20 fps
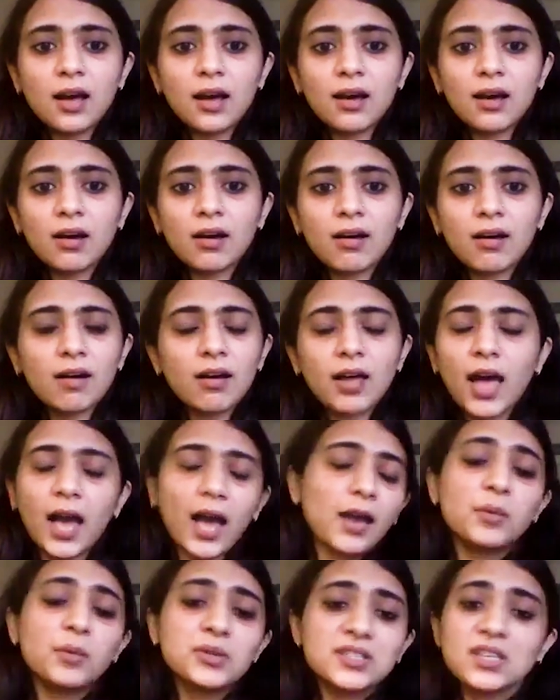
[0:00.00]
uh,
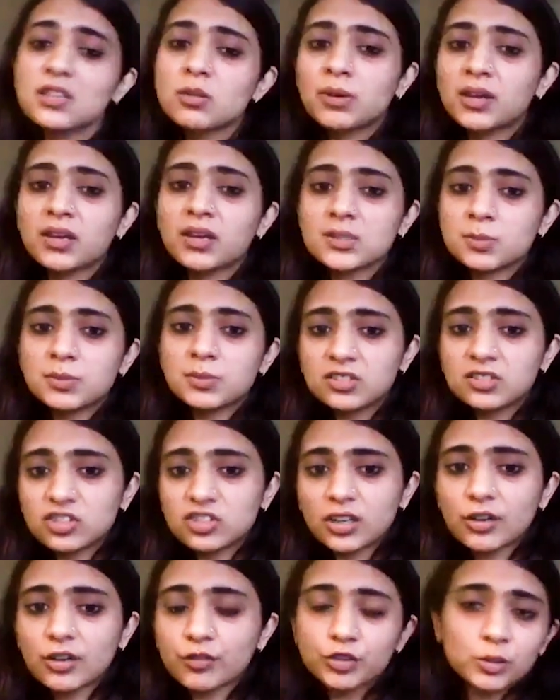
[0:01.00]
I would say the biggest
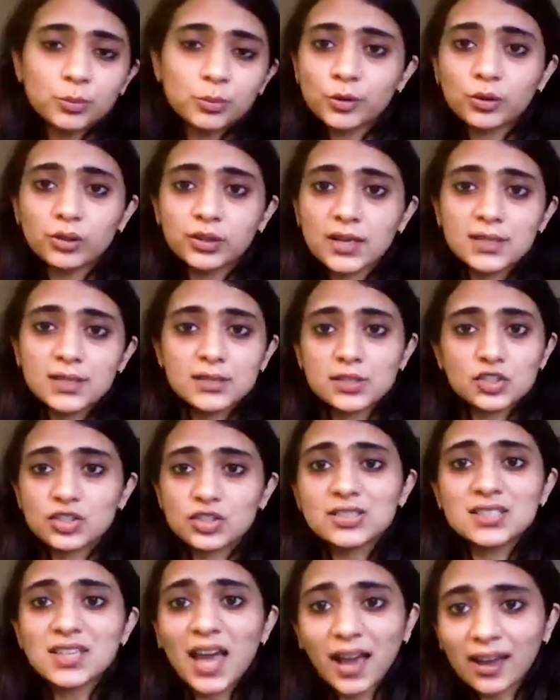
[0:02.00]
trigger for the protest is just